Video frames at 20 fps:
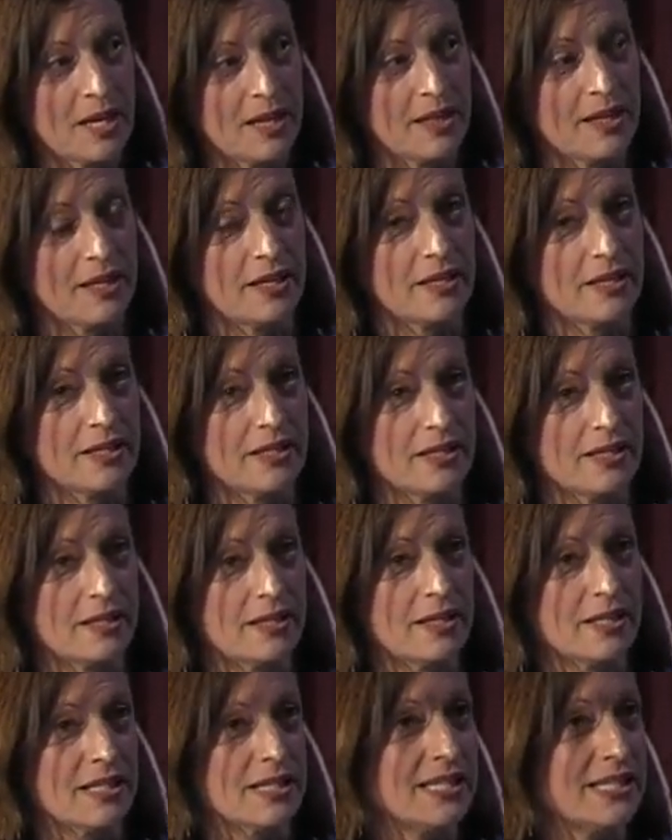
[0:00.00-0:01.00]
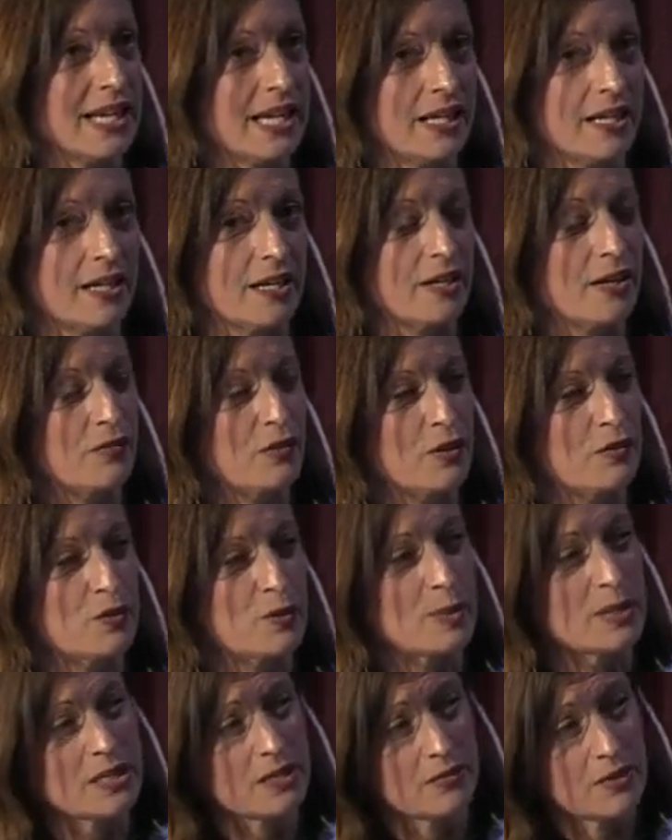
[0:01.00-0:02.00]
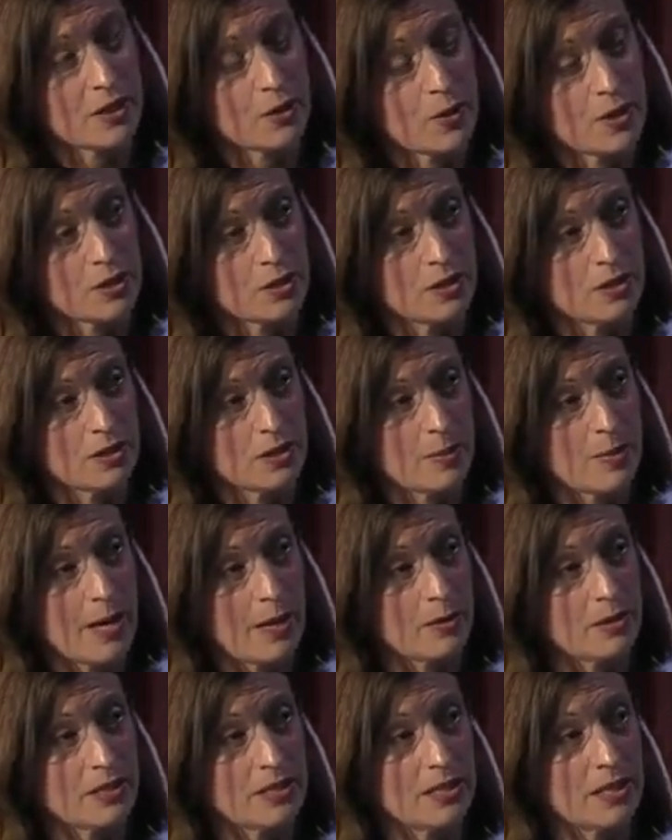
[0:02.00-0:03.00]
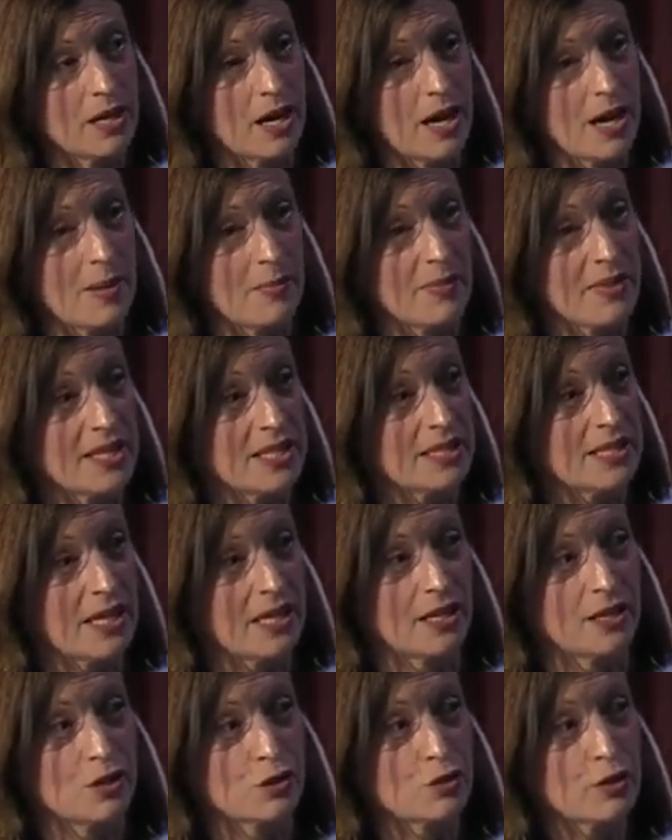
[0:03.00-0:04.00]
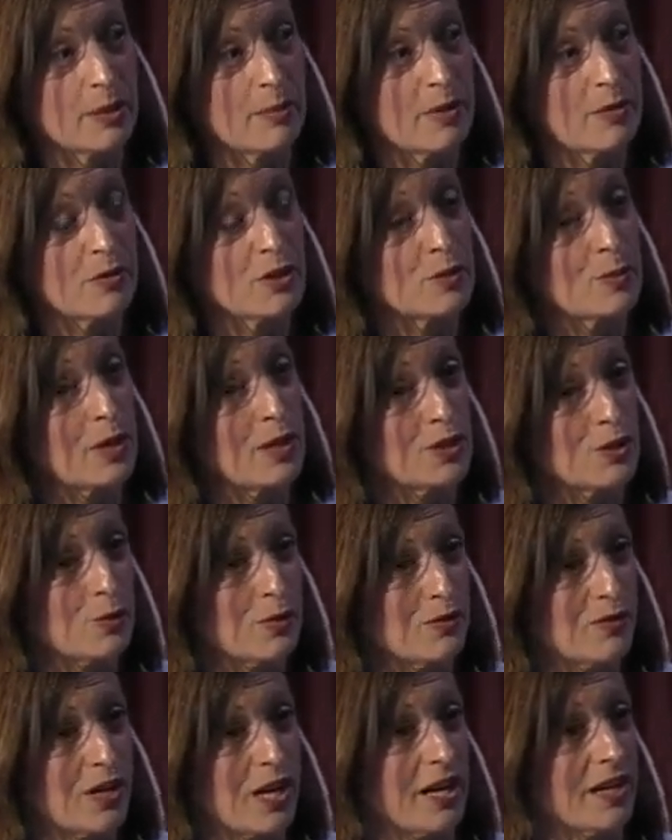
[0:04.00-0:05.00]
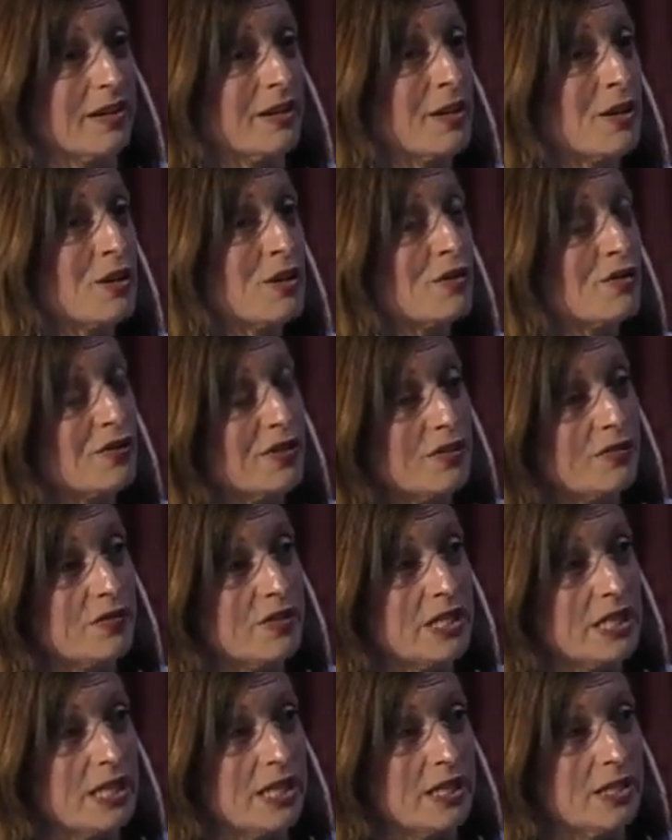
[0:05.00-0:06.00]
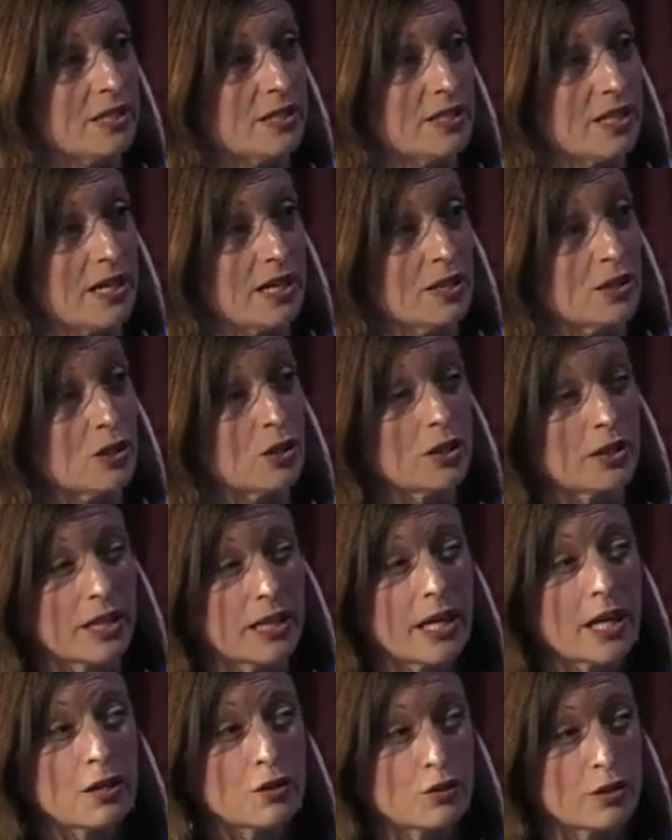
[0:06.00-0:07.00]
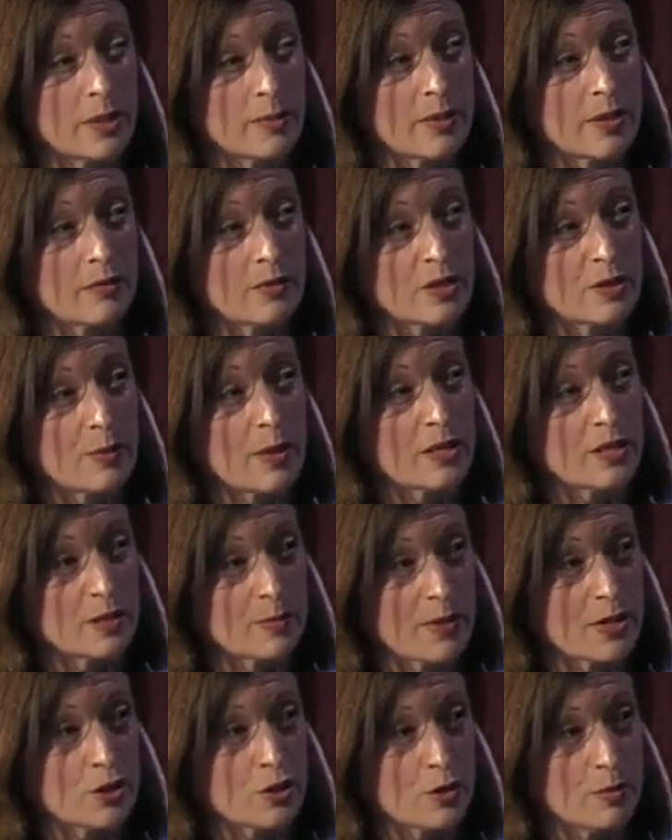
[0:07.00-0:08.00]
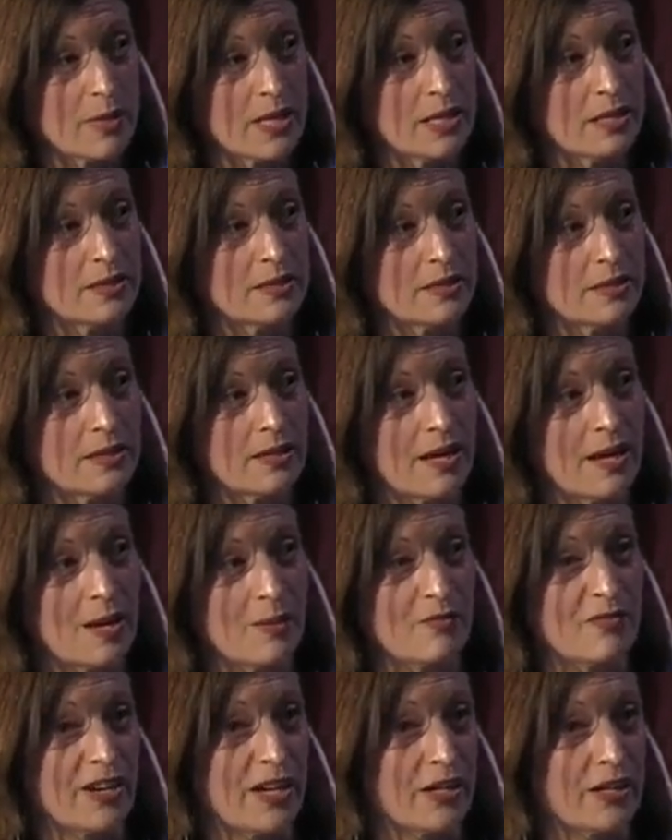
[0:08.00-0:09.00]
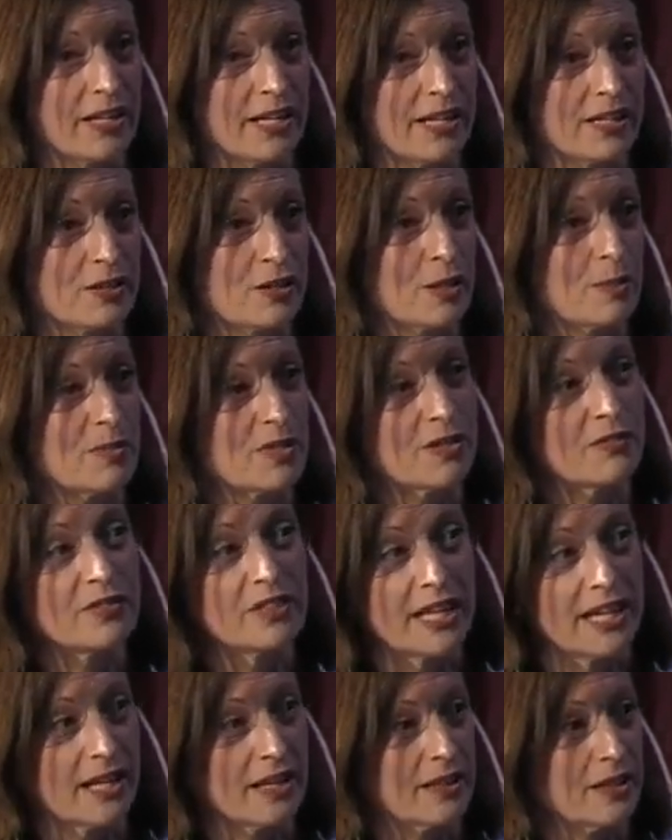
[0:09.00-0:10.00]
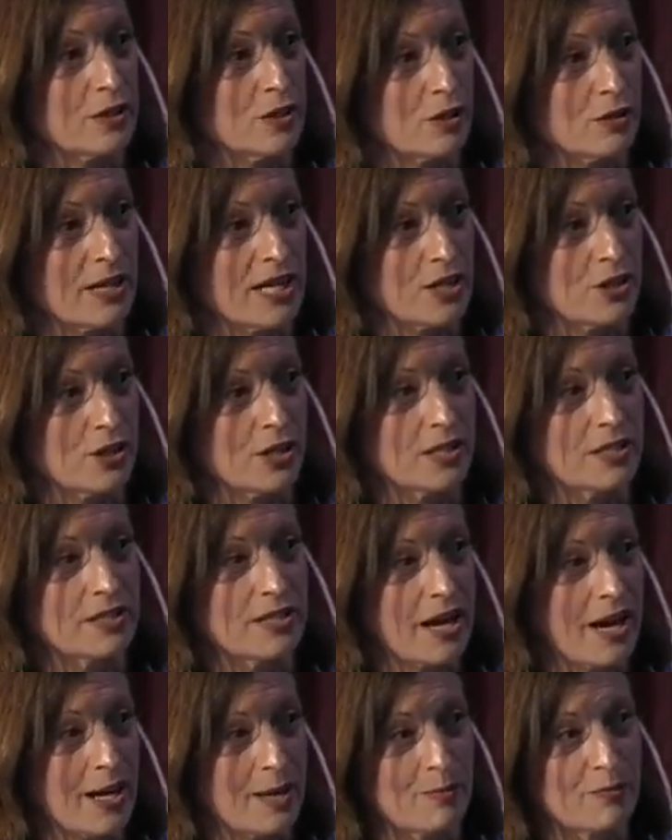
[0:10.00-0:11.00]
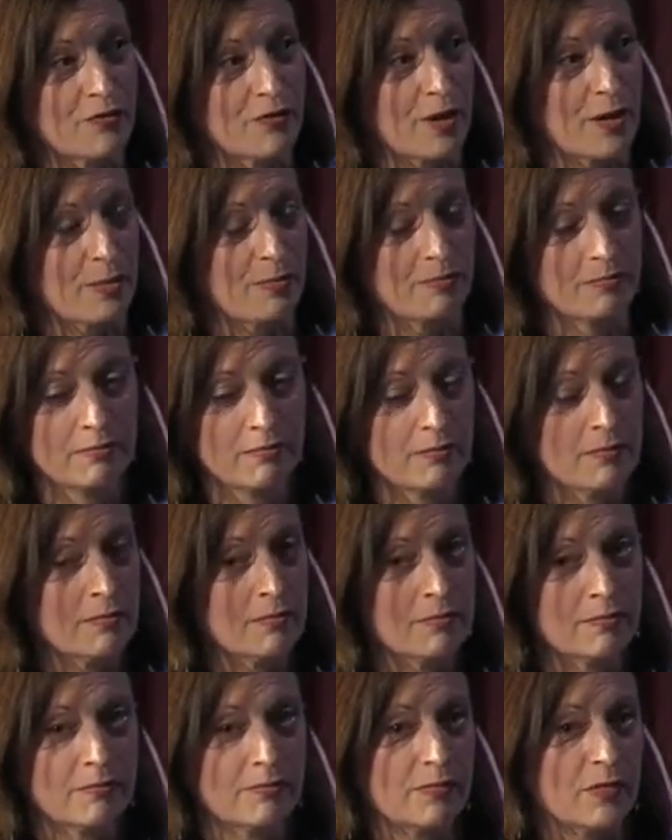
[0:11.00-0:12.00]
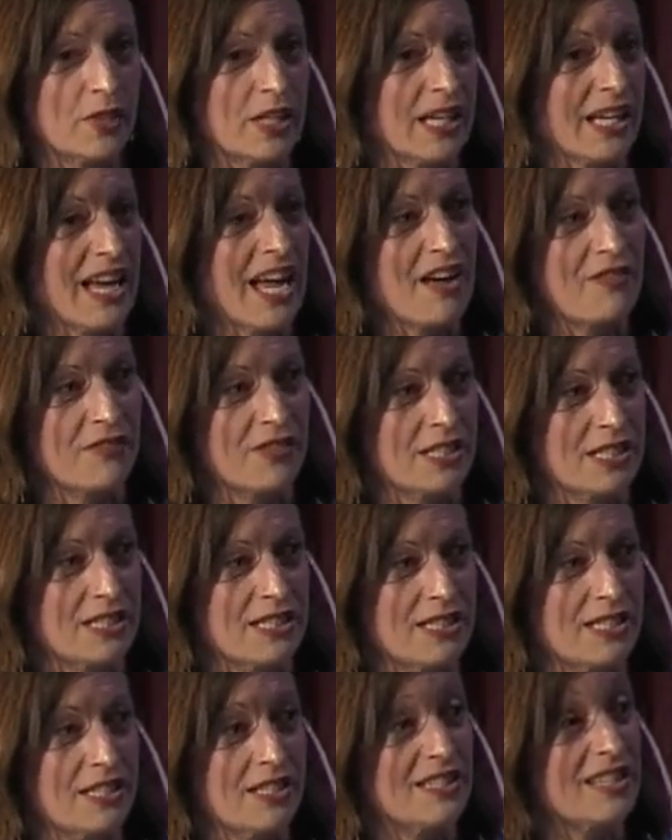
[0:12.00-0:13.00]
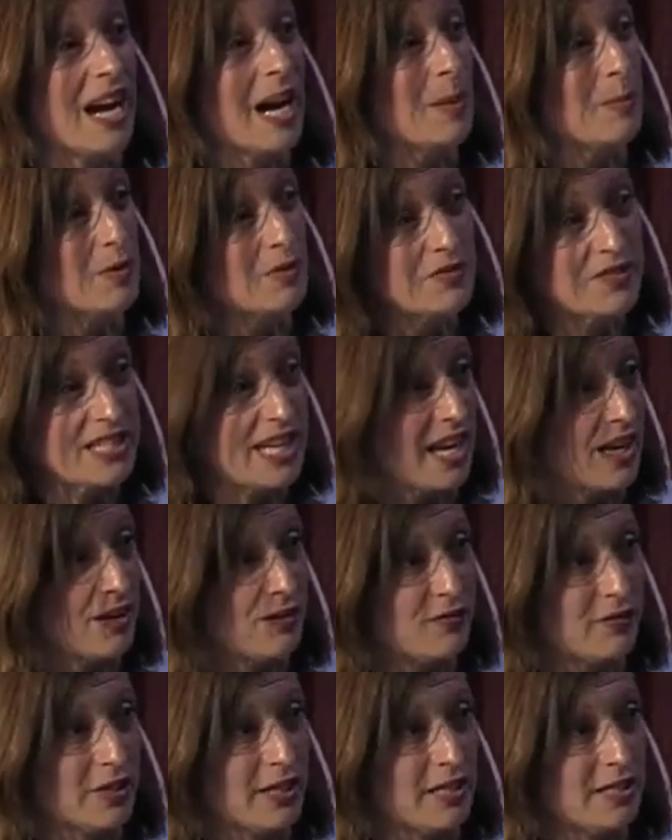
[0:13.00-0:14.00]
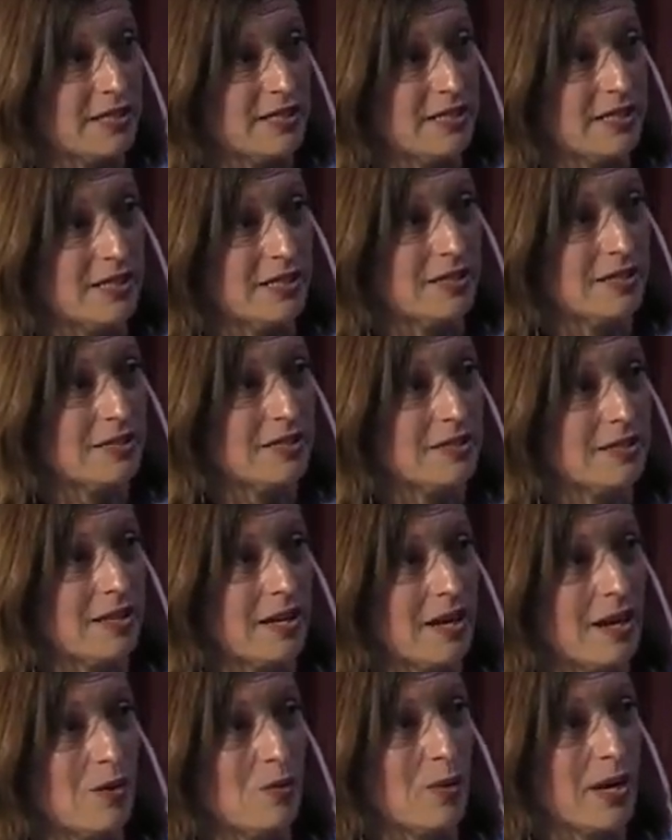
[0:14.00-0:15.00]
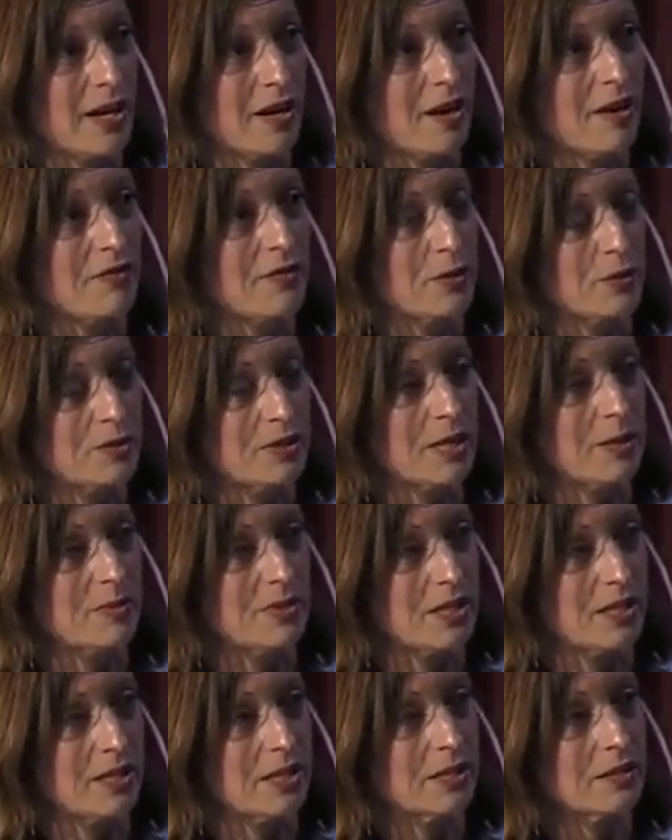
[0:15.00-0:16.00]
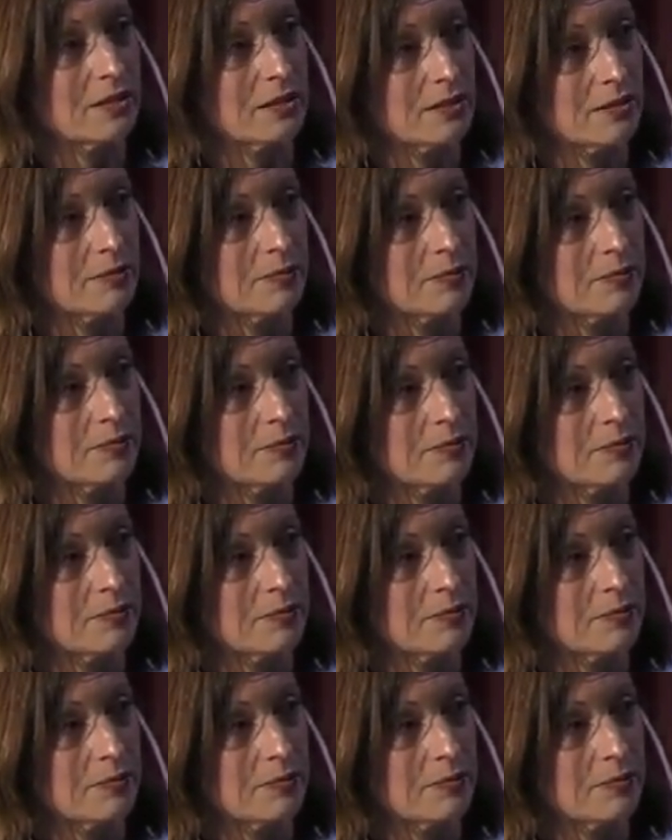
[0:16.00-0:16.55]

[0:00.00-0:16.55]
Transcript: The data, if you have specific questions about the data and treatment response, we've got 15 studies looking at treatment response measurement, varying in terms of length and duration, time from looking at efficacy, time of day, for instance, wear off, those types of things.